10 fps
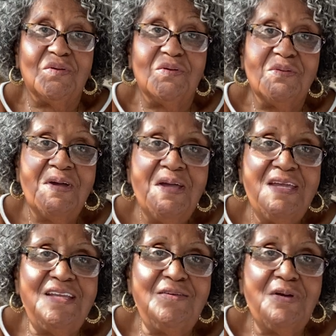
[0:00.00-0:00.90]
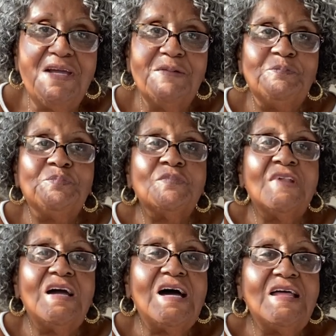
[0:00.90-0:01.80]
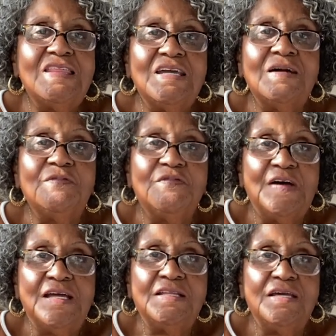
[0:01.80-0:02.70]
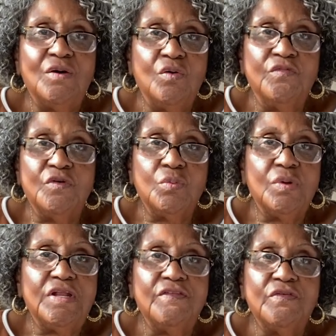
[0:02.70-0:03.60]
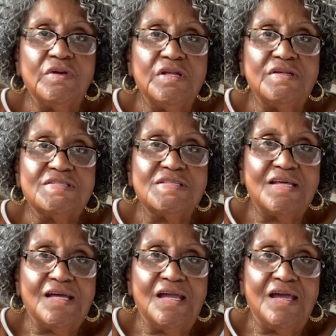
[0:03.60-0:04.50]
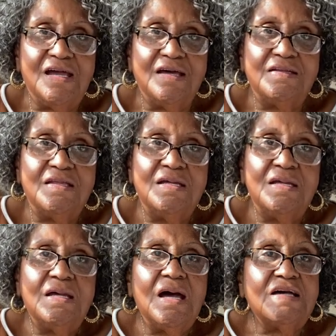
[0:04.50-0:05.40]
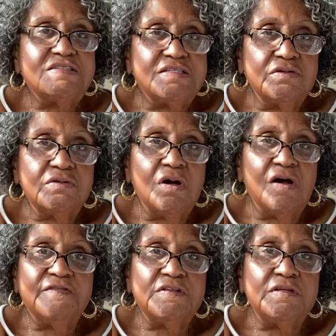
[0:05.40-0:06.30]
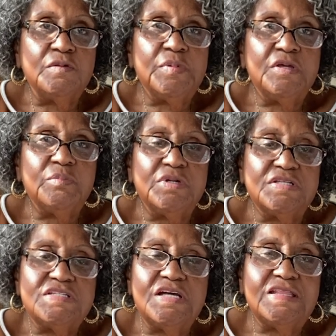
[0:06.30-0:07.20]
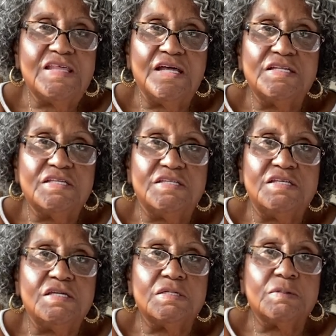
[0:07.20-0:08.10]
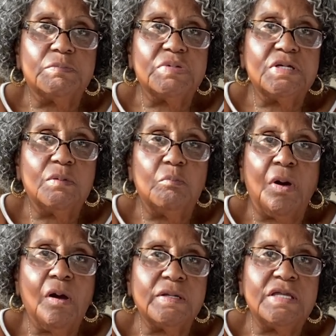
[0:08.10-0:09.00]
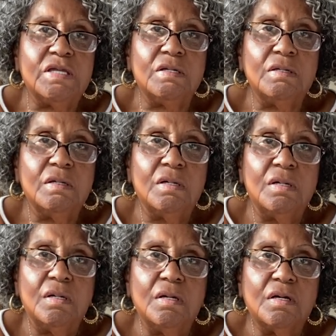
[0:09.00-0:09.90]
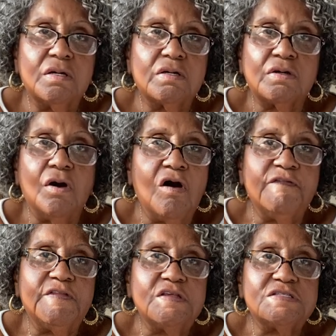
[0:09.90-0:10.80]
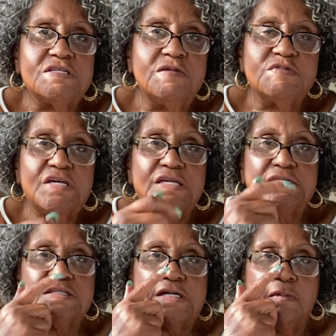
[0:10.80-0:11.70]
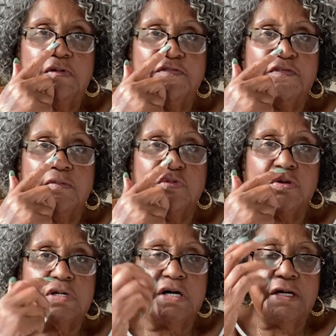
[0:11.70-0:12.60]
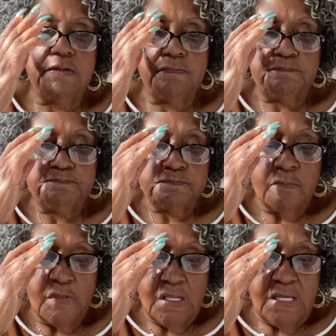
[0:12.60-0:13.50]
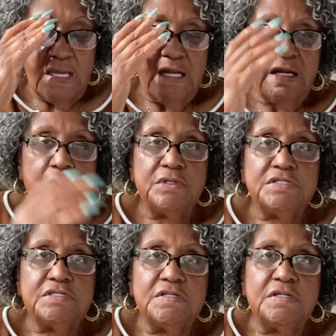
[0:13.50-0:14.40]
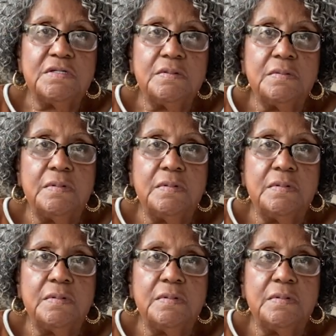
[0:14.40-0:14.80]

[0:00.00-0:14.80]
know. Anyway, I think I'm finally over whatever it is that I had. I still cough a little bit, but it's not that deep barking cough that seems like it's coming from your gut. And I went to the